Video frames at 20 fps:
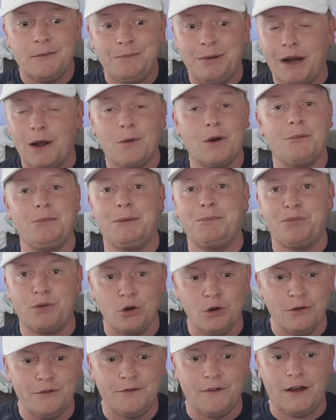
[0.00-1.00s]
But I want
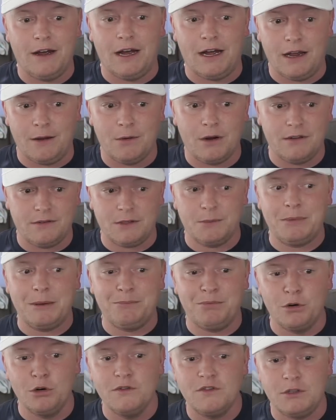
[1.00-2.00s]
it to be
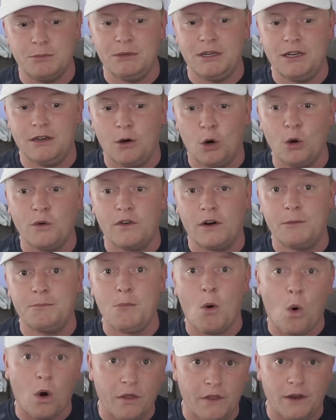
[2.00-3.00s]
proved to me over
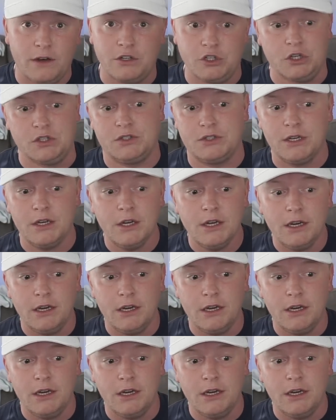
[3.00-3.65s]
more than just,